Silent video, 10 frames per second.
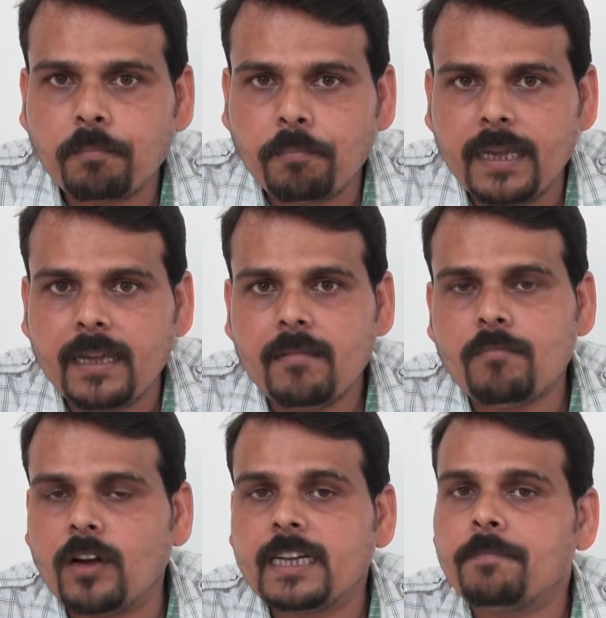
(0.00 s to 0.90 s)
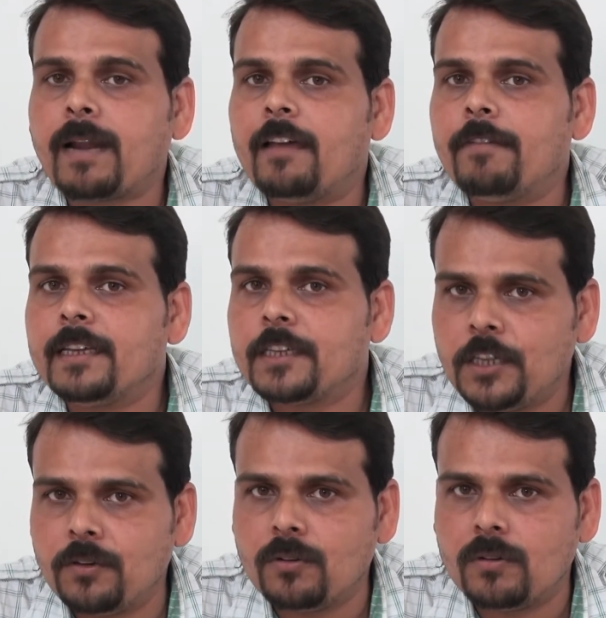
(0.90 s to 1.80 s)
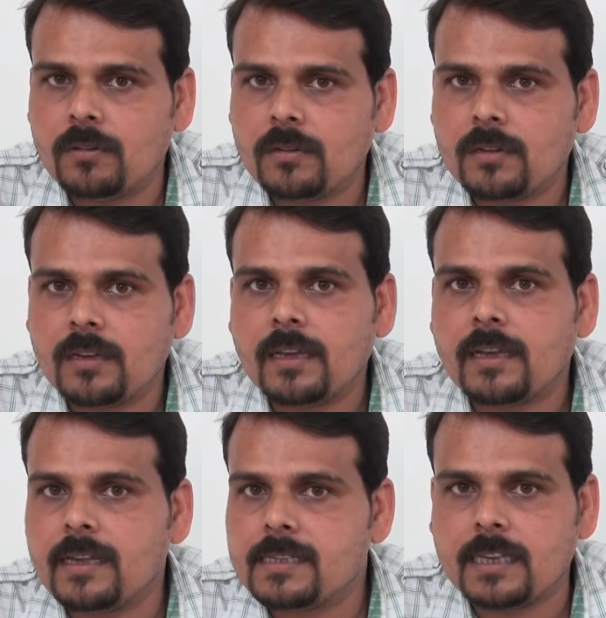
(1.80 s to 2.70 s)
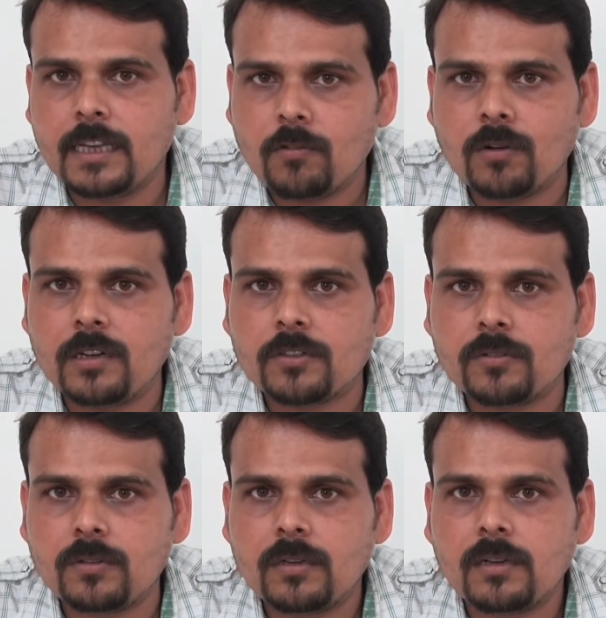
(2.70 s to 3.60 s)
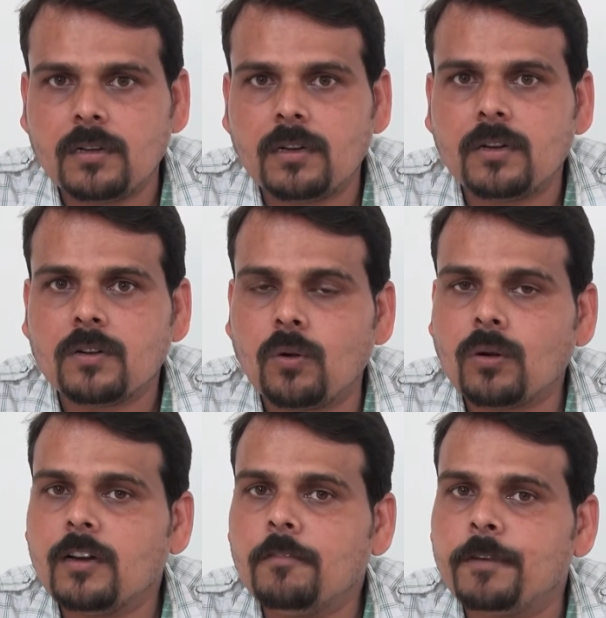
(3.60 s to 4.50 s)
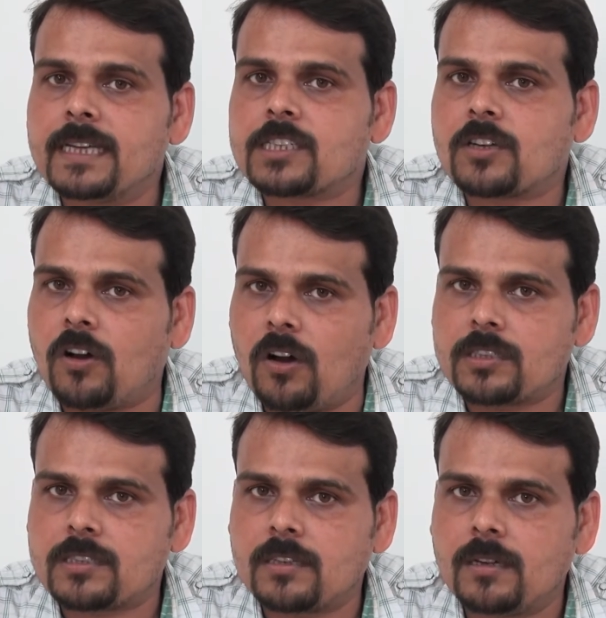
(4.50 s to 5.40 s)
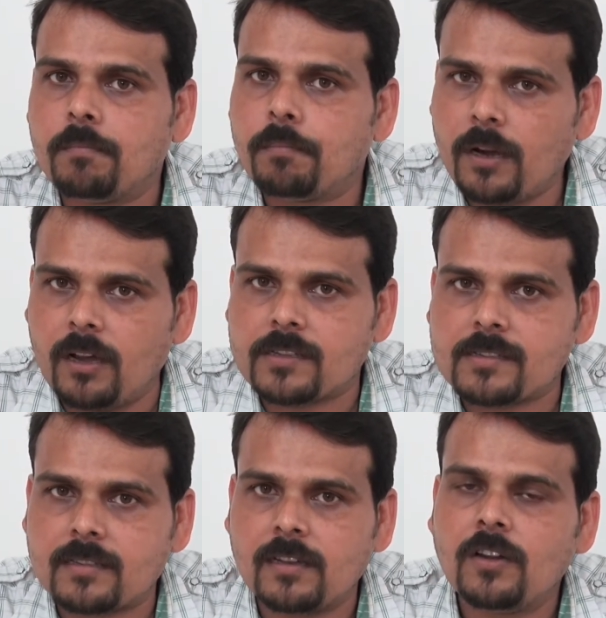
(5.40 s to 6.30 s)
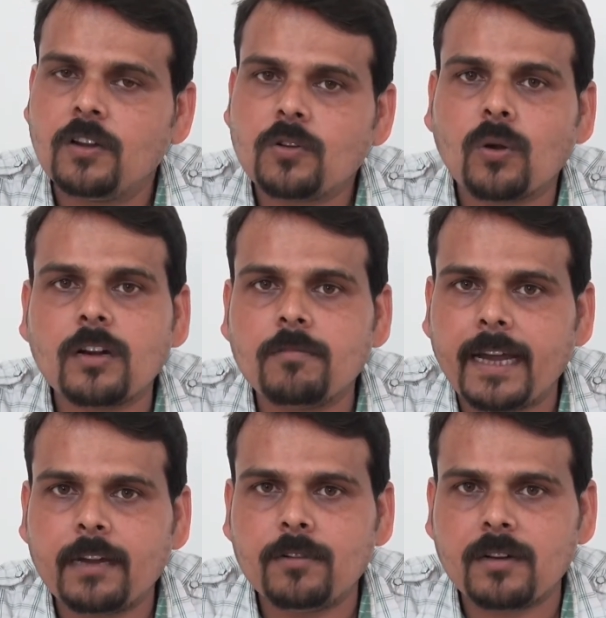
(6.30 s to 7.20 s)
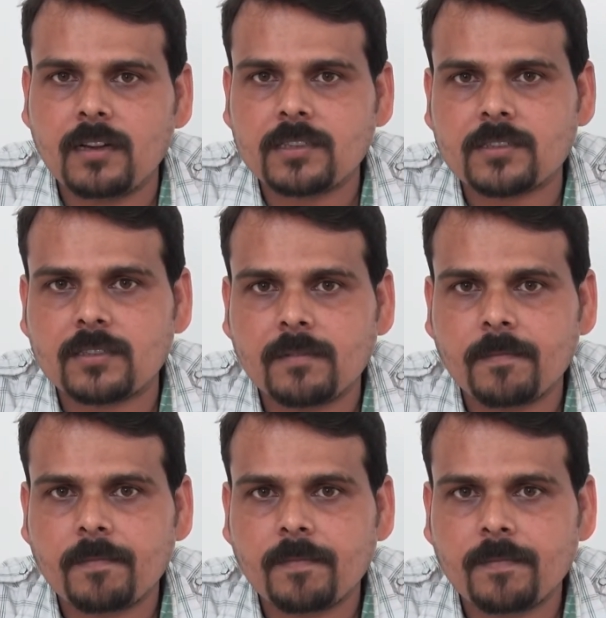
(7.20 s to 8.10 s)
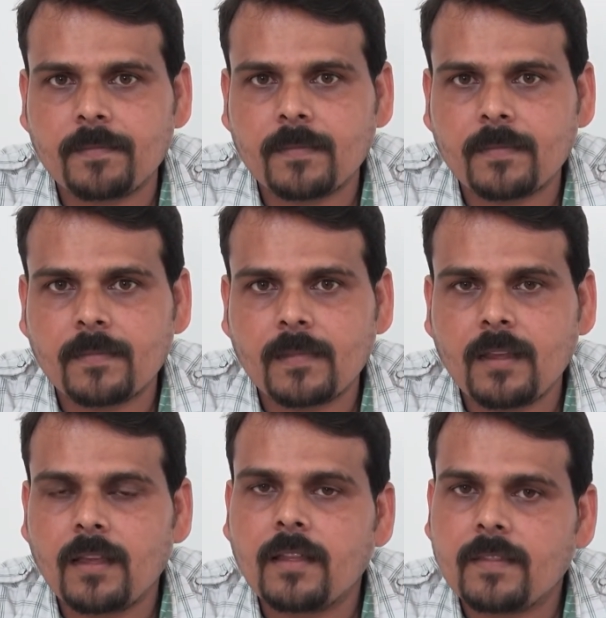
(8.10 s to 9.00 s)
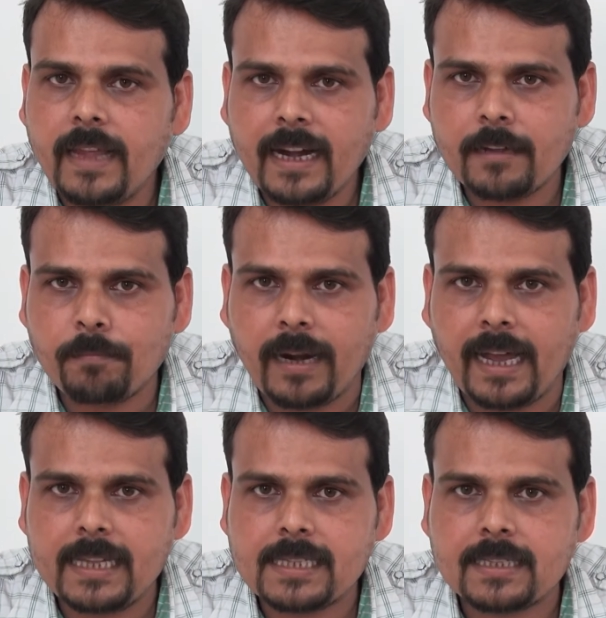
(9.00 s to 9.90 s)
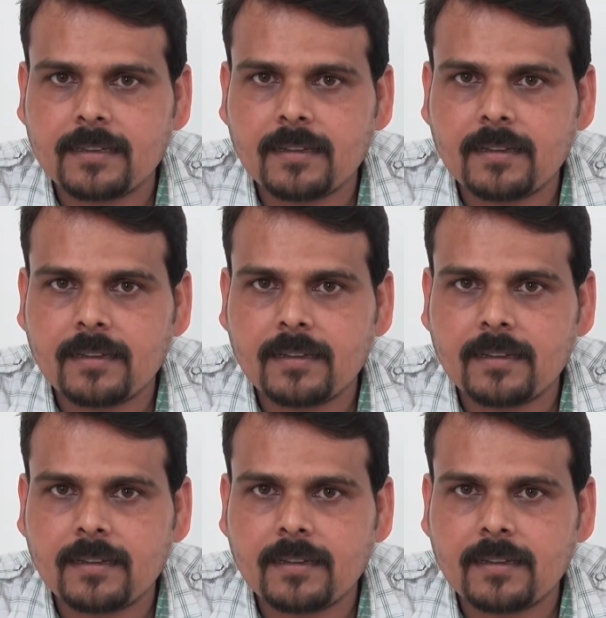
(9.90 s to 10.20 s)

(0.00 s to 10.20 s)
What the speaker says: P multiplied by Q is equal to total fixed cost plus total variable cost. That implies